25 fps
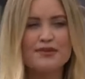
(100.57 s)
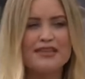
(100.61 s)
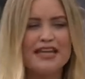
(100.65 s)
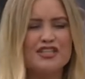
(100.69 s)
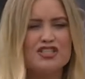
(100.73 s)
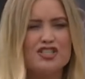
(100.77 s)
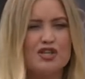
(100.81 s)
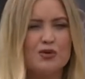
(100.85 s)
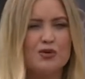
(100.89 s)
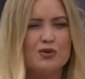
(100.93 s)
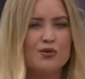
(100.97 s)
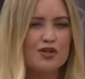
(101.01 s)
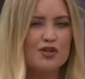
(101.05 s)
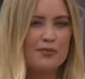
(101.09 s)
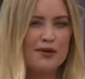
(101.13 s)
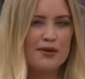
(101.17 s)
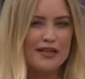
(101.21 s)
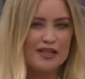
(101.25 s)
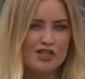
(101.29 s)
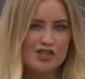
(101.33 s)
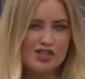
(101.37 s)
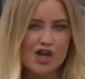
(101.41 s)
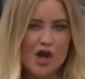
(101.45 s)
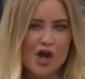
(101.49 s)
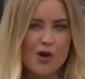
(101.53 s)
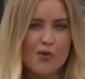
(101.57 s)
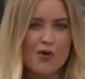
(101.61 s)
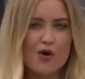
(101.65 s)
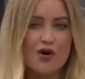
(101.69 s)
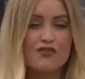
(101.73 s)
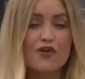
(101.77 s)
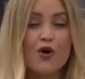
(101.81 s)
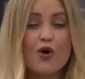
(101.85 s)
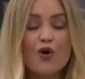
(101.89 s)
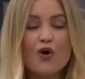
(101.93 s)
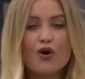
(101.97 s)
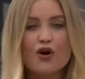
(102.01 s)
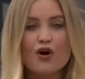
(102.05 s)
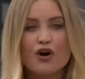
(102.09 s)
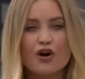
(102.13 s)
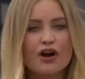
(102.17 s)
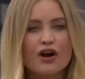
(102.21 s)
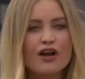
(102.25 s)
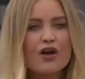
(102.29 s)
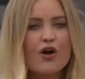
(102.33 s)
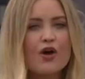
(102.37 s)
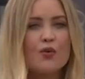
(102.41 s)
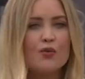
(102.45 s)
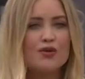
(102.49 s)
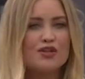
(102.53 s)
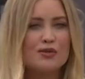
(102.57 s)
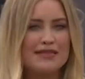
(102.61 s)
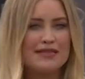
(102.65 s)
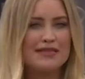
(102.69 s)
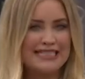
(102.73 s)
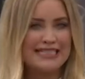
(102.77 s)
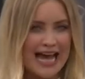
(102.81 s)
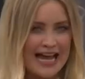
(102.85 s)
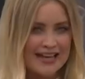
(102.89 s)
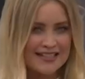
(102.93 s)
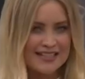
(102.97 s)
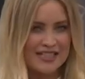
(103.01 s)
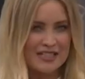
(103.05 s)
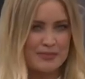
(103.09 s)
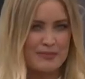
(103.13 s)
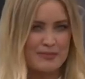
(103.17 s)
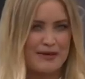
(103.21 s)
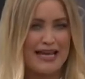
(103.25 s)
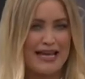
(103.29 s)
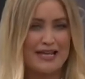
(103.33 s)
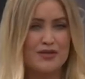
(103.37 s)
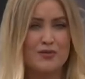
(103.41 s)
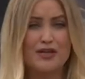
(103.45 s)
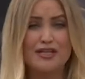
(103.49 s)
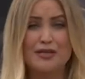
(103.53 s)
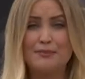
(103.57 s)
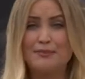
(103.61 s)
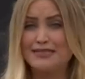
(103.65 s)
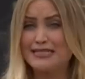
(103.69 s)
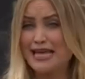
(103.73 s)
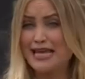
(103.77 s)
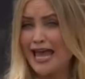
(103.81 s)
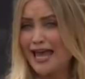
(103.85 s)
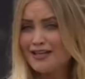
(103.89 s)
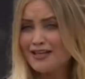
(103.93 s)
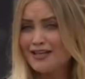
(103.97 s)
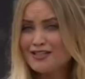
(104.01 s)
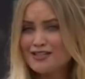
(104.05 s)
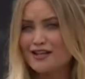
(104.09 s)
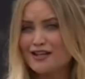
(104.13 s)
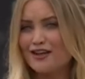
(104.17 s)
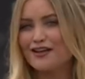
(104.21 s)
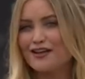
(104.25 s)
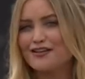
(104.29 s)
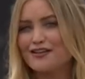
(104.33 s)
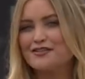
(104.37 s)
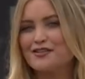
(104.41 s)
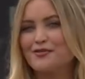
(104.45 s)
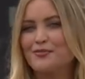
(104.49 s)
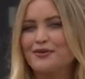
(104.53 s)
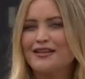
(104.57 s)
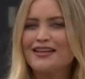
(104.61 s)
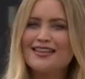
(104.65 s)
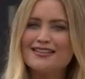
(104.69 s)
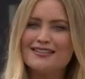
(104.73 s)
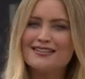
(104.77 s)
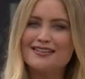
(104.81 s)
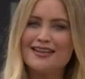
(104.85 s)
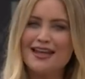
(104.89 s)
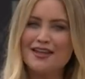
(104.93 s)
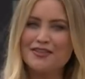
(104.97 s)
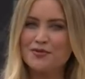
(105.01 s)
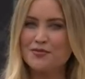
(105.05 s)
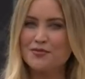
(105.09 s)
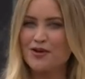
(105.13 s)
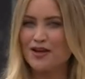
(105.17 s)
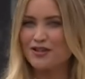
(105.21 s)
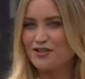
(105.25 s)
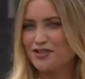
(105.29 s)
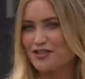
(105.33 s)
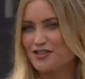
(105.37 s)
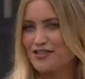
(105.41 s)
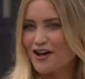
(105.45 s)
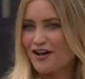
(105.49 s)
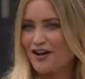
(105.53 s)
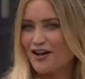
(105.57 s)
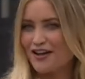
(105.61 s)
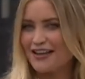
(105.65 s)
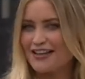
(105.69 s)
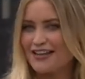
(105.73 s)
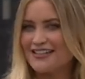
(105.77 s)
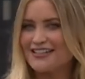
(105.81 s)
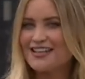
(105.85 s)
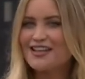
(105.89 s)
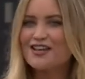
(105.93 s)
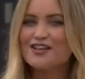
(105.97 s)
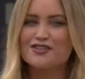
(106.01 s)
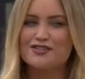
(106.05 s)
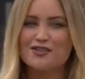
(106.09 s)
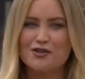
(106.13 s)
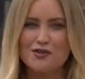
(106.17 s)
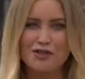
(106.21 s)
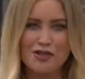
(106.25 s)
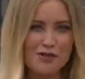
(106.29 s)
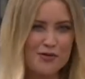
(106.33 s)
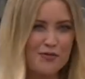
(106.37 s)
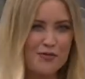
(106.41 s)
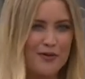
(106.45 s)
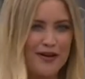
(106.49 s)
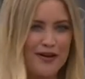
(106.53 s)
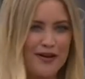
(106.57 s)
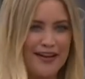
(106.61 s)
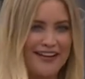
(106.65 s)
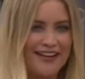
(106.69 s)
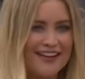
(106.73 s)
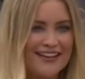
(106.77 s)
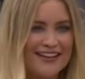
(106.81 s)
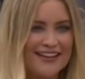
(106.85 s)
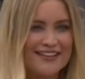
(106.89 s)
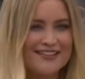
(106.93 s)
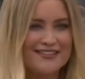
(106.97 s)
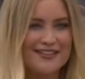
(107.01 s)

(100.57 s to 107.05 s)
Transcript: but then do you want to be a show-off, or will there be tactics played where you pretend you like someone to get them on your side so you win?